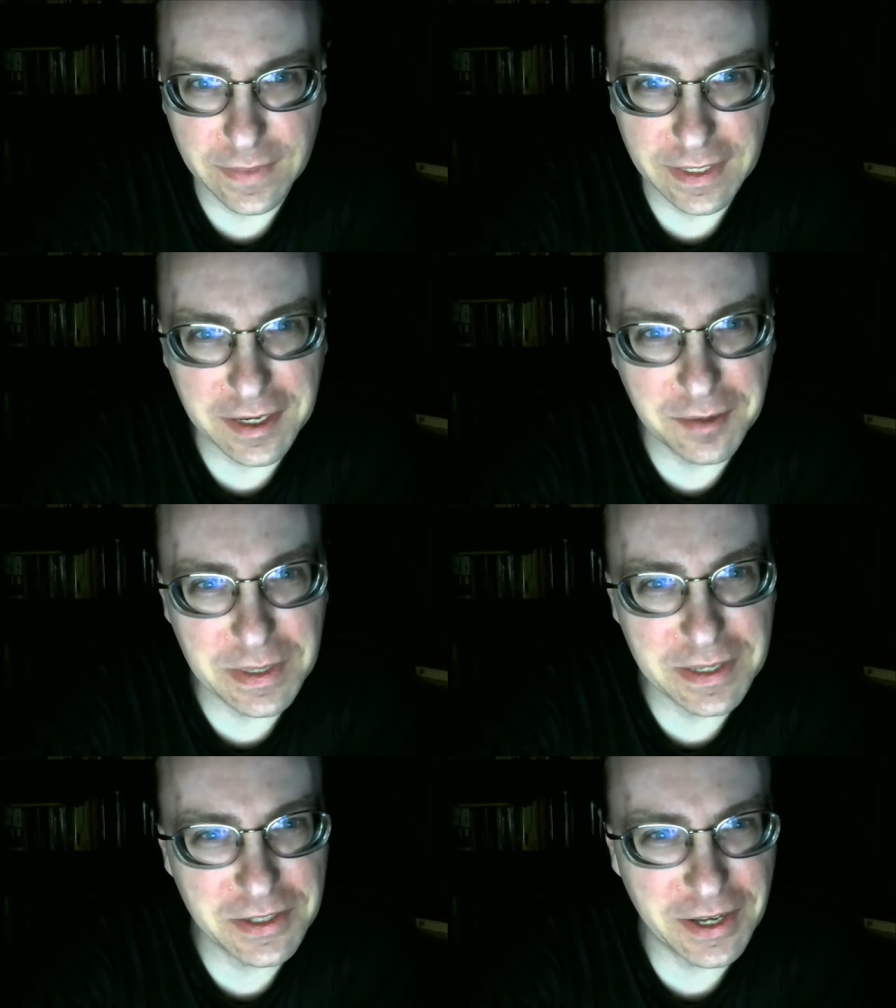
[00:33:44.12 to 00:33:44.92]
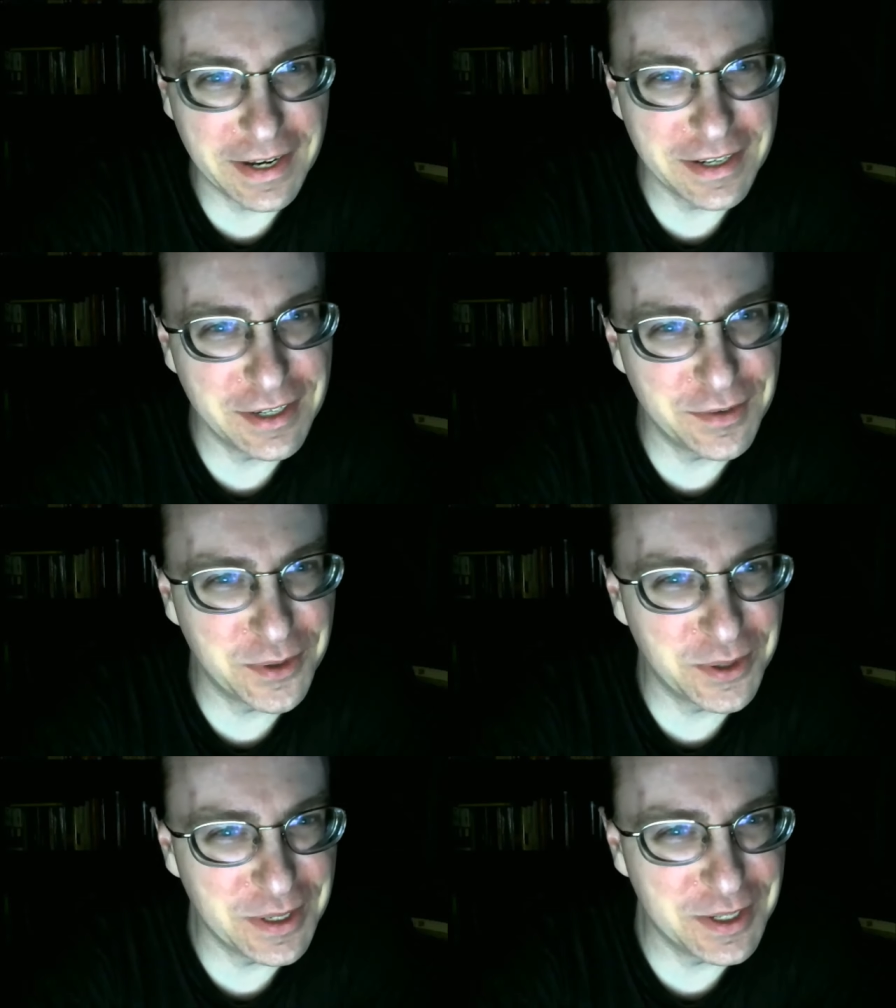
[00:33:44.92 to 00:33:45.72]
can be
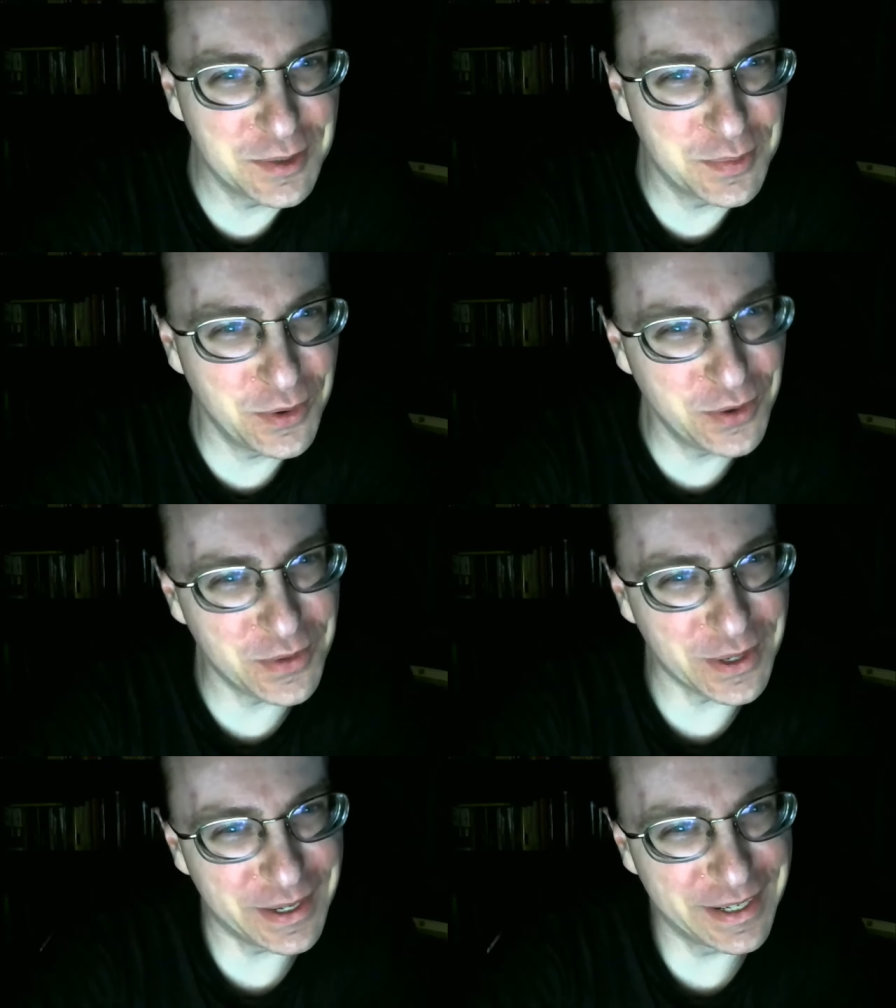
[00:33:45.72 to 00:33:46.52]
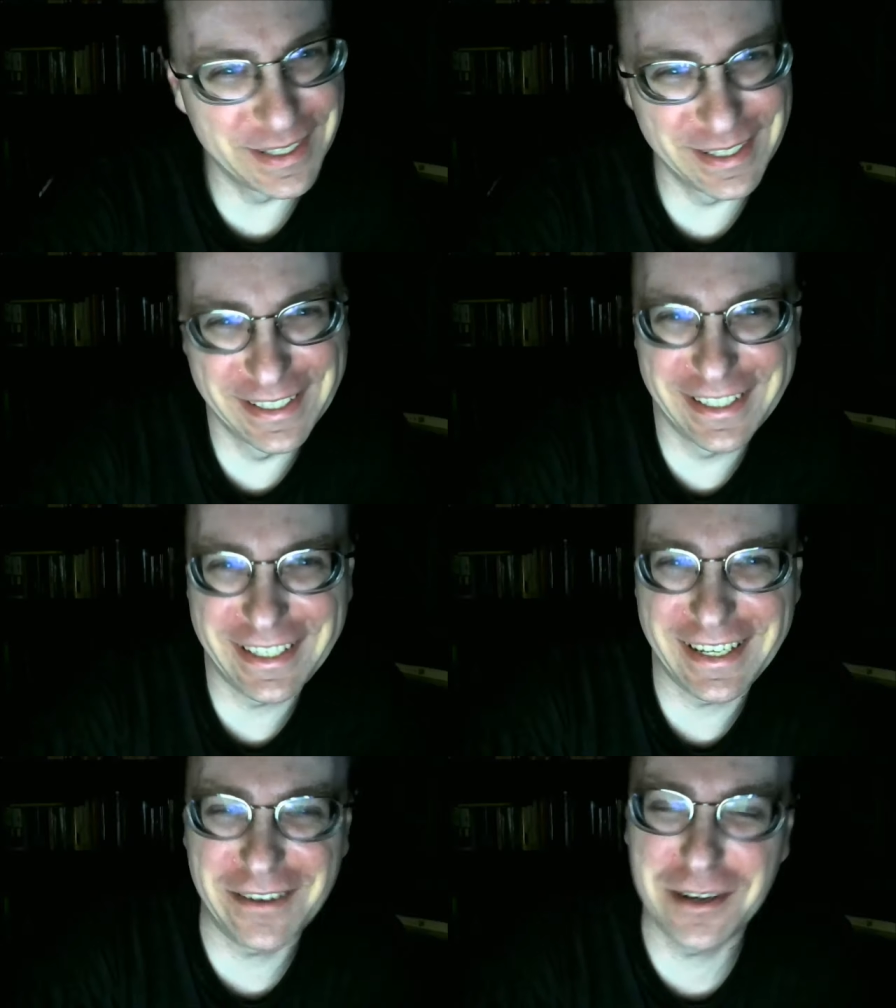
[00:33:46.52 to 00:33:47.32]
scientifically disproven,
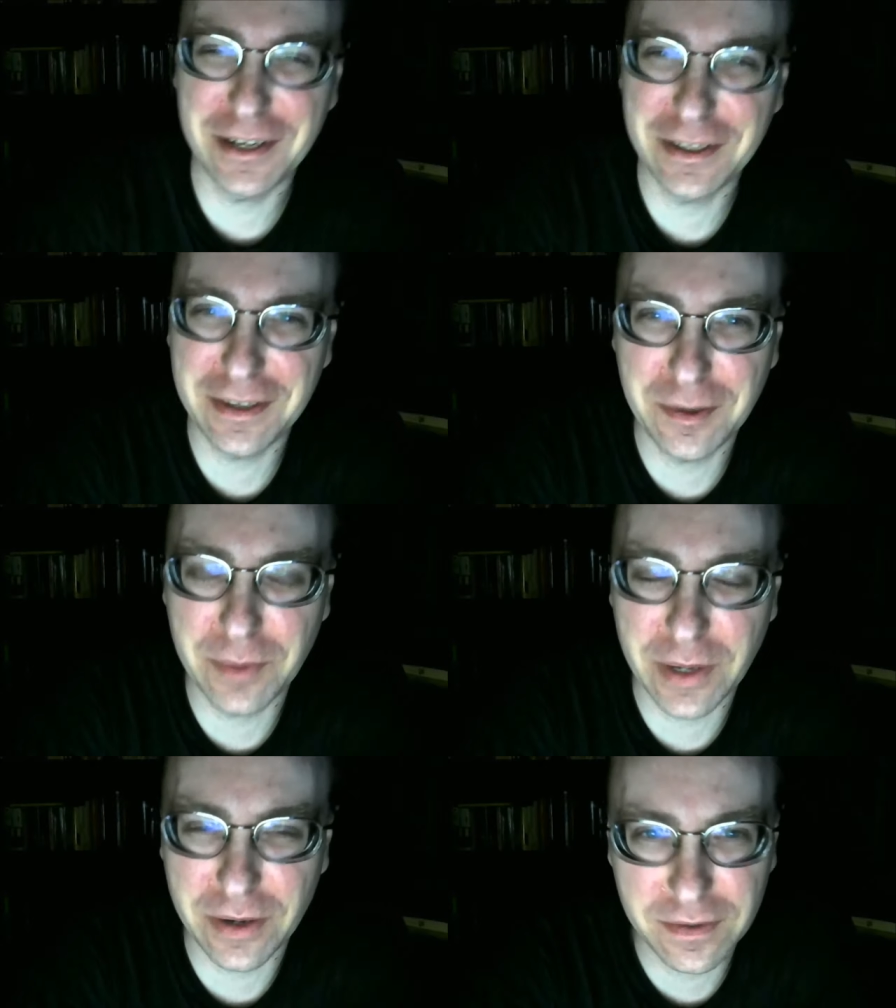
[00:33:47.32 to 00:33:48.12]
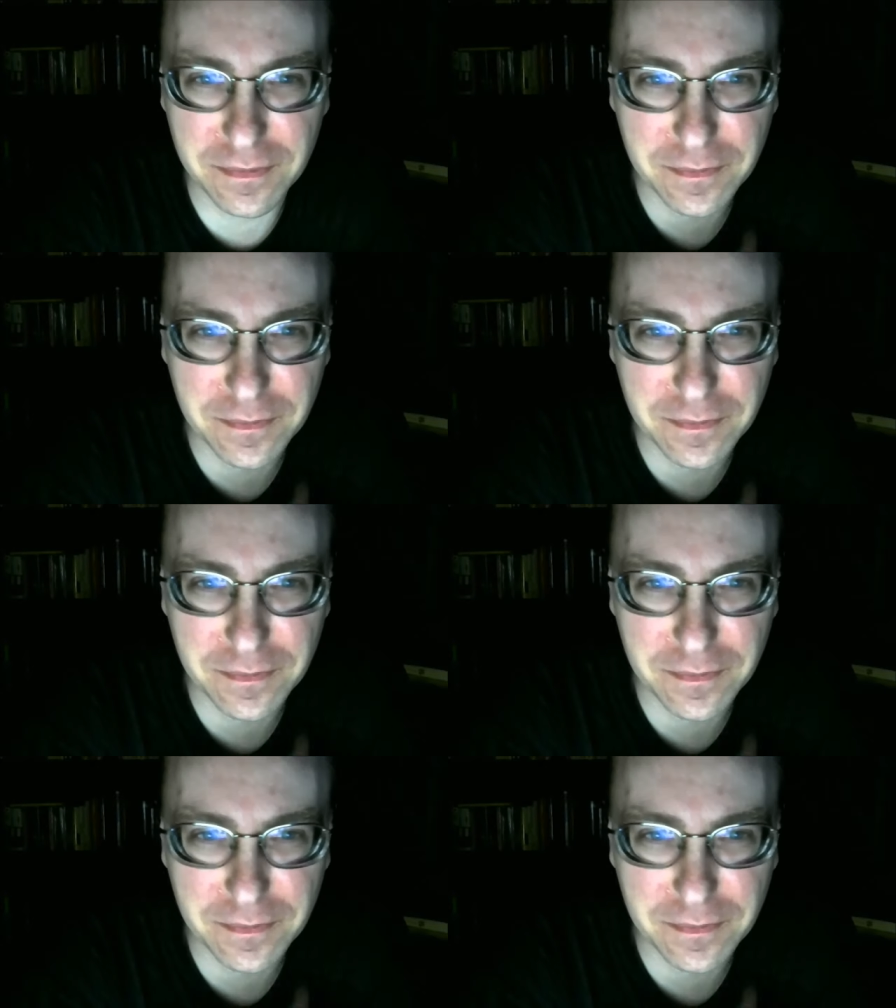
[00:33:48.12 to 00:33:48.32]
now that I think about it.